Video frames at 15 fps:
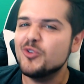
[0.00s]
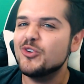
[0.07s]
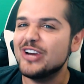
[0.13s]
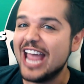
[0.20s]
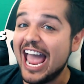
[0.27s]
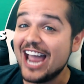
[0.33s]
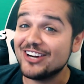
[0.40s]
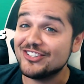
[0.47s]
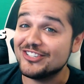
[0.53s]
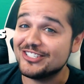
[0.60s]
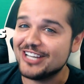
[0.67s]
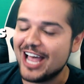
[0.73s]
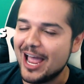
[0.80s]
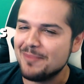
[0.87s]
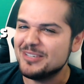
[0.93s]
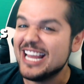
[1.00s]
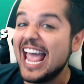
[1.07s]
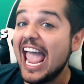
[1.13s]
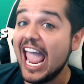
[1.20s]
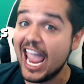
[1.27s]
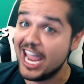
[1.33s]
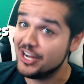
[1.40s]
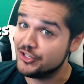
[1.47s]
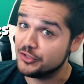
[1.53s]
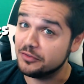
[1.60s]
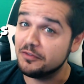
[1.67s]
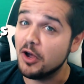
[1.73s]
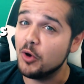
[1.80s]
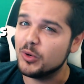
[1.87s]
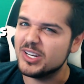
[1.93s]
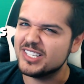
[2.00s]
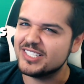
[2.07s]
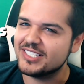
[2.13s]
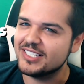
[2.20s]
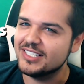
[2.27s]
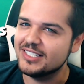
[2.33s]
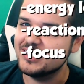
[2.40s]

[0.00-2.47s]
reaction times, and your focus.